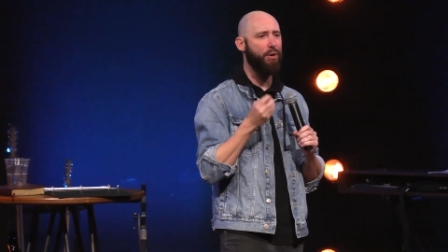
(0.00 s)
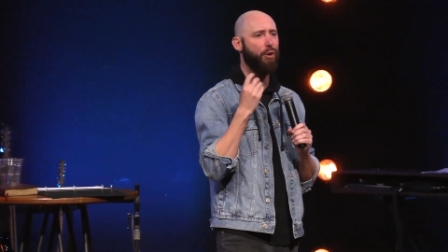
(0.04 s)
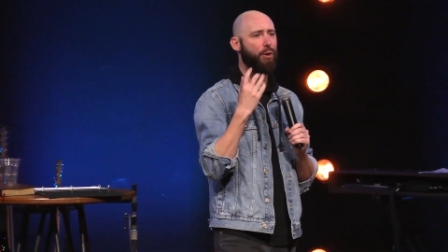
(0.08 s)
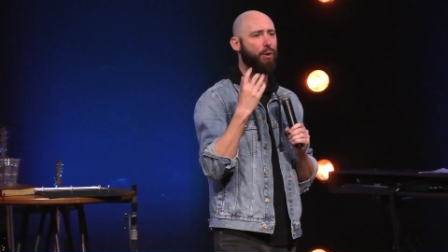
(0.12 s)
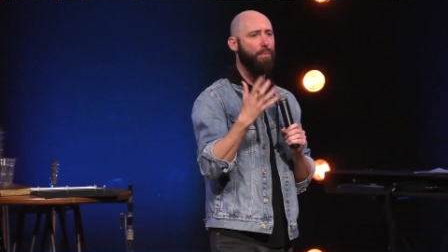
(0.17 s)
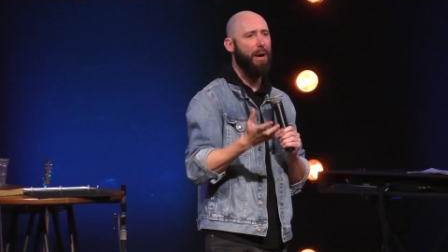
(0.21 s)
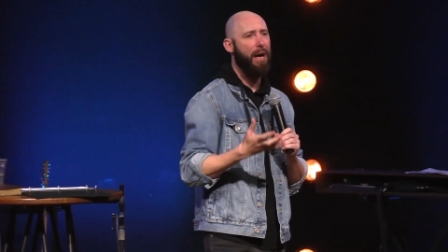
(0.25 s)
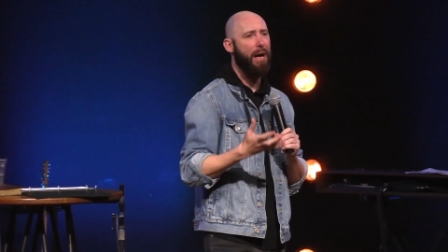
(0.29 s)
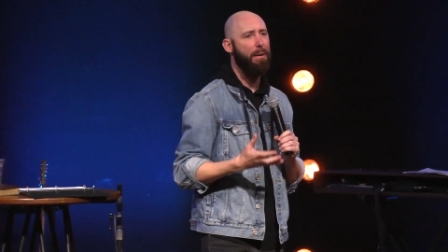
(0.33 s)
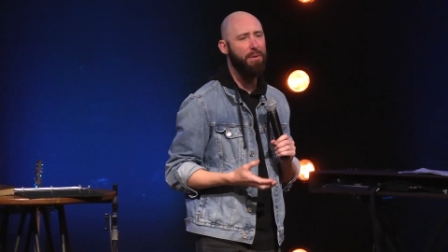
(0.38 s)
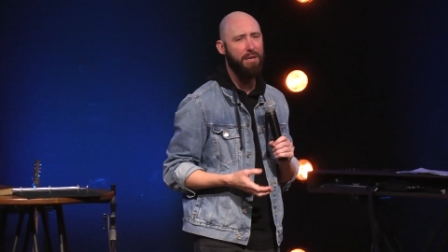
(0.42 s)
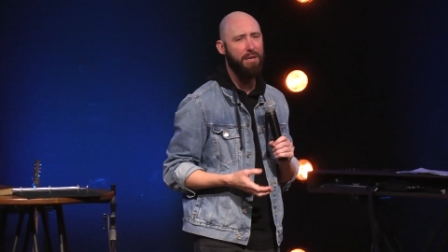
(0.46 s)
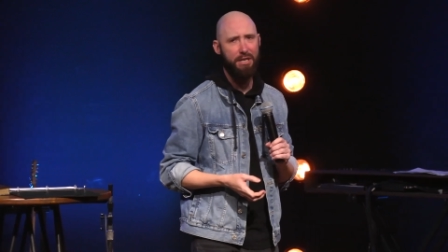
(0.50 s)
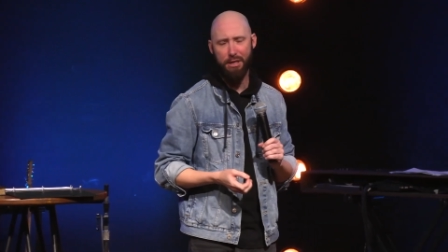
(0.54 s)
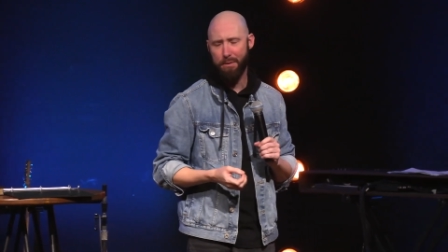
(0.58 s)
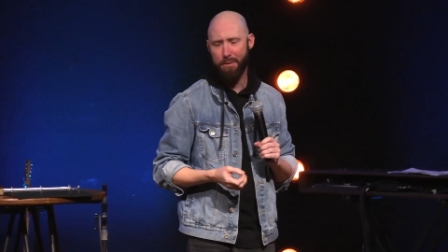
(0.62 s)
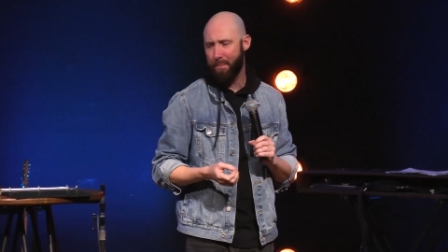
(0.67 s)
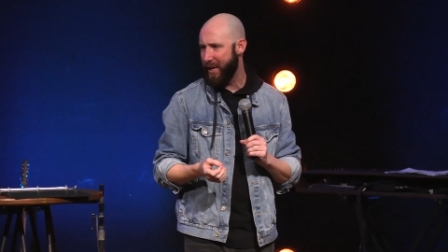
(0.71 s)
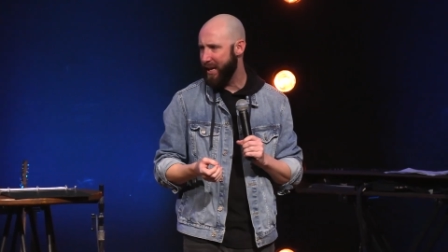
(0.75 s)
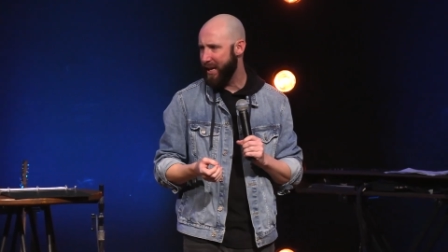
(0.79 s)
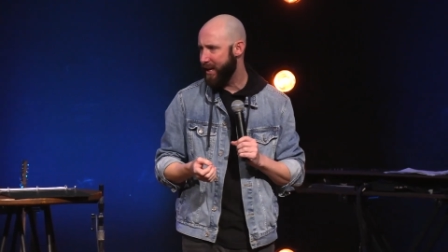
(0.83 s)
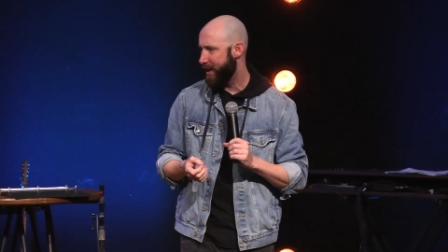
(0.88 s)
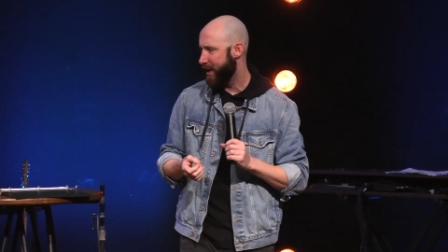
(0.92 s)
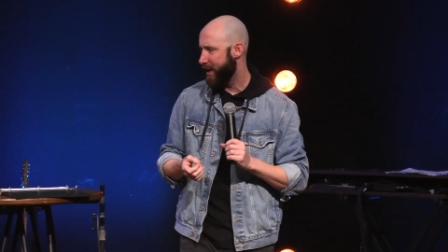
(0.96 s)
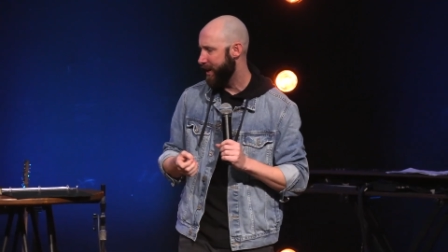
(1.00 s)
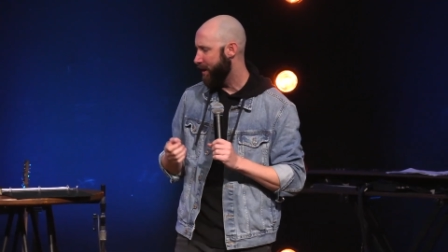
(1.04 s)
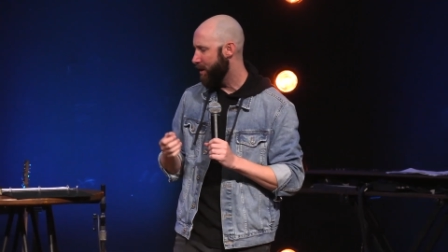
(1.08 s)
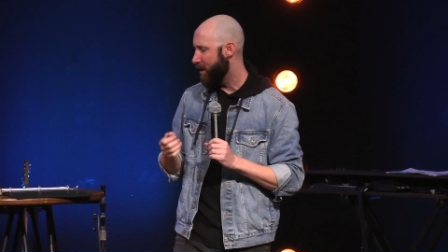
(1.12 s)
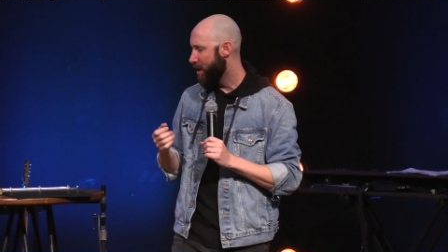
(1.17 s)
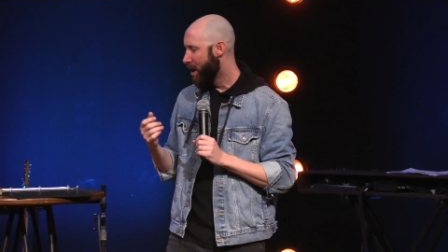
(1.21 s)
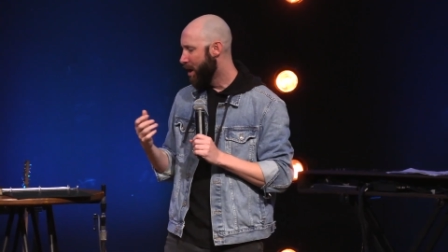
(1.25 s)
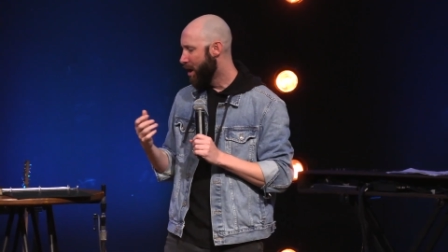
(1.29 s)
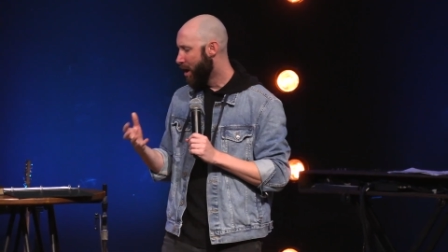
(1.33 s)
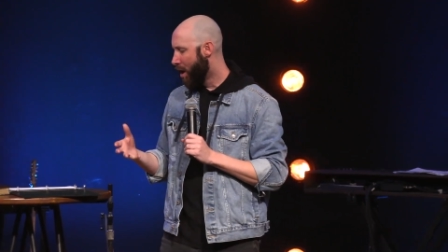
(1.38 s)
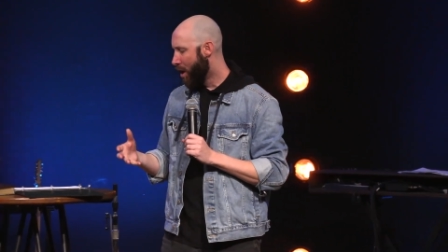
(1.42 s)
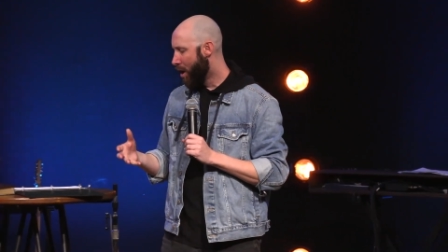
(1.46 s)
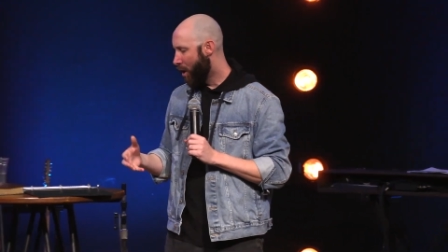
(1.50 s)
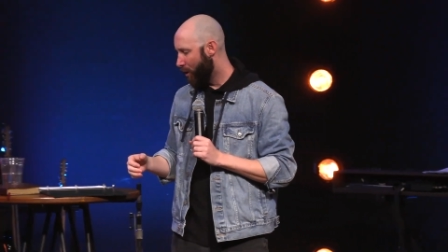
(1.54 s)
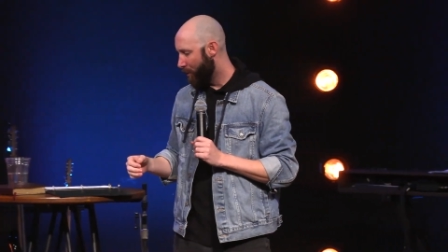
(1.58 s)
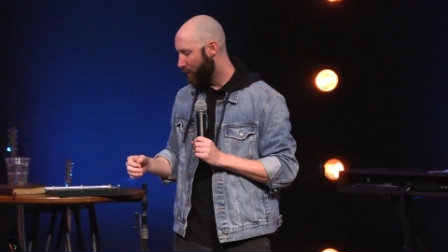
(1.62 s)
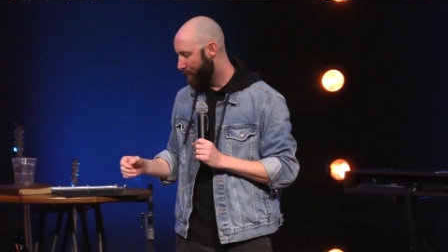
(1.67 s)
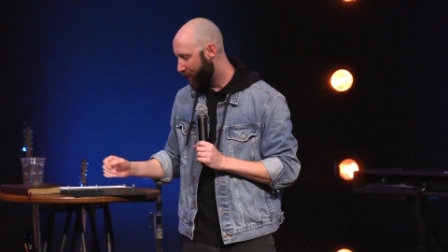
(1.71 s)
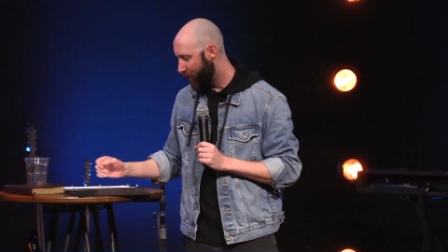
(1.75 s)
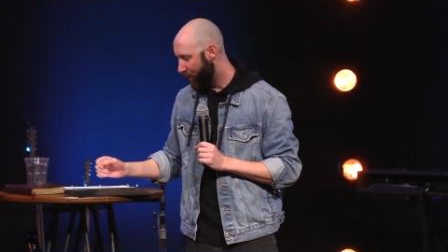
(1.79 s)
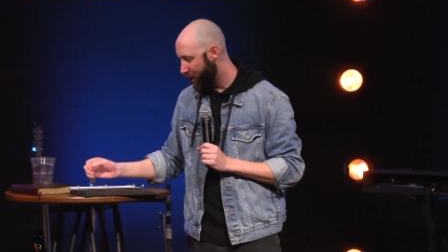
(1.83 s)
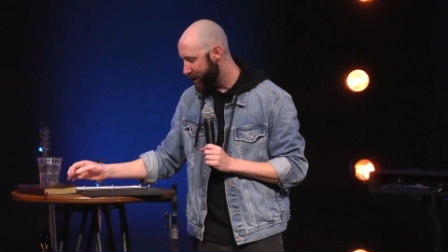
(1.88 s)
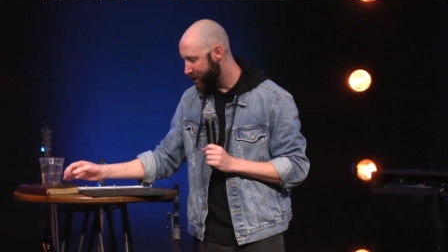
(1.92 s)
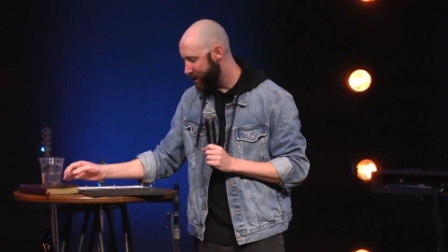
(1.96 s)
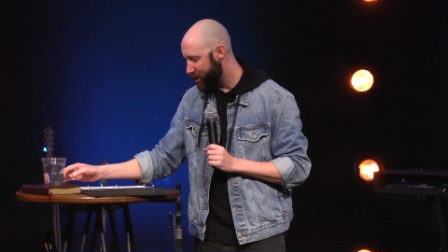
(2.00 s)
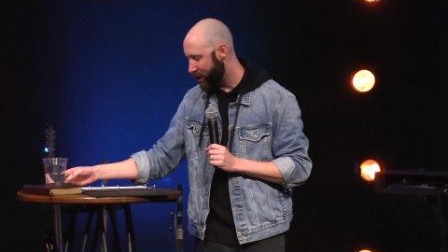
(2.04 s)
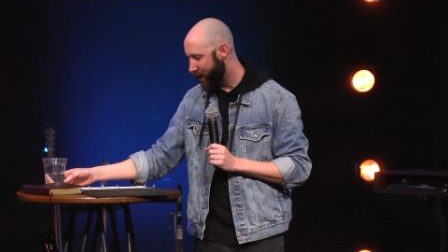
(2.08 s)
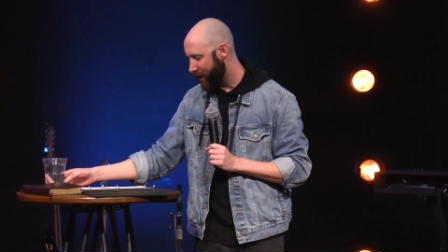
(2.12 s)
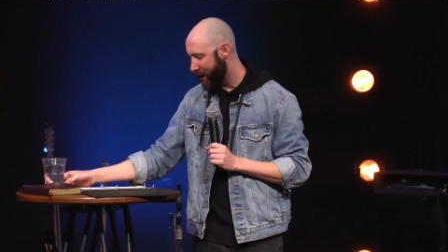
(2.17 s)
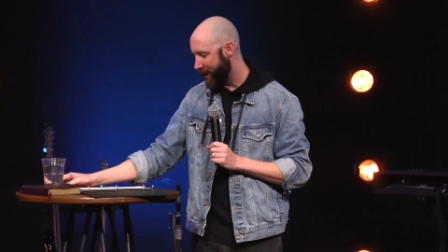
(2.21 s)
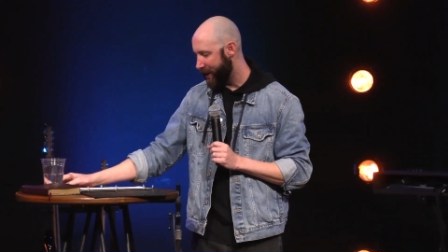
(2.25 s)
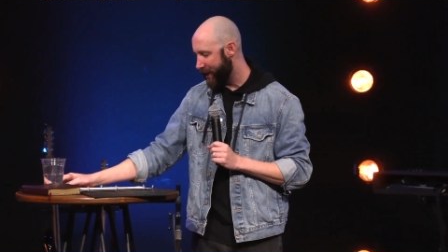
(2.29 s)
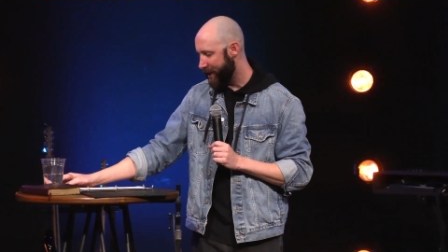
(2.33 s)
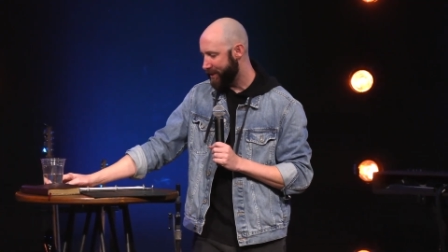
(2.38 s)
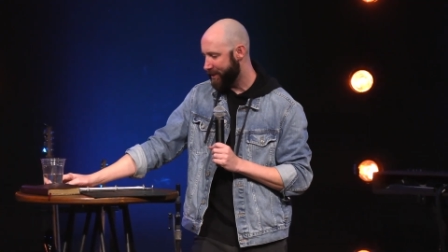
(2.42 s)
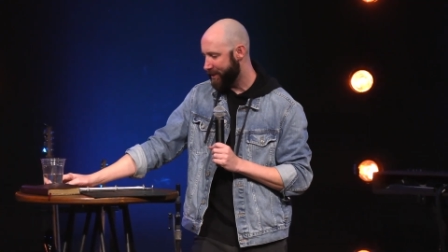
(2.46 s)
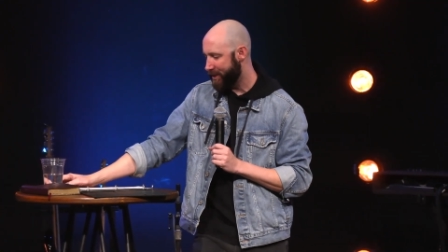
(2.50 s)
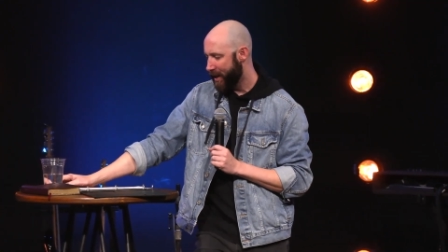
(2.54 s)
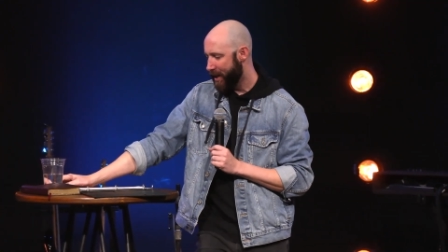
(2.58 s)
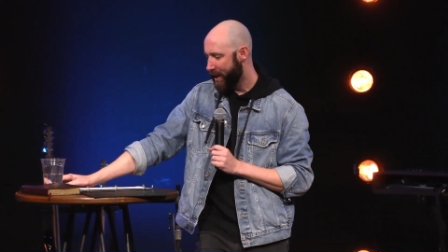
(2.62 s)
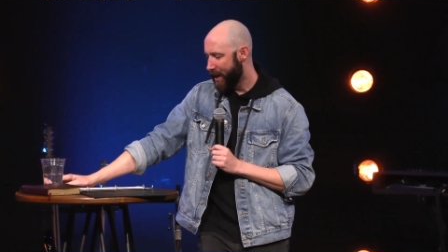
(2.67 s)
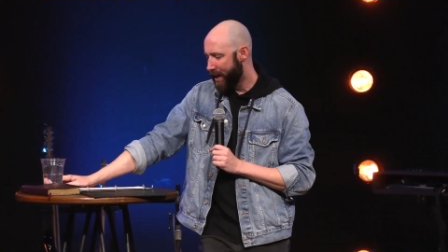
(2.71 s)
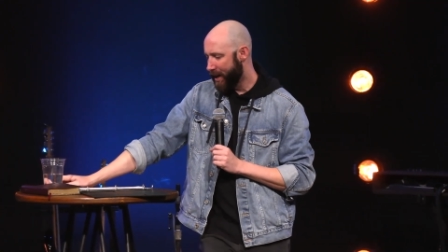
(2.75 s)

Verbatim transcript: do public speaking or preaching is,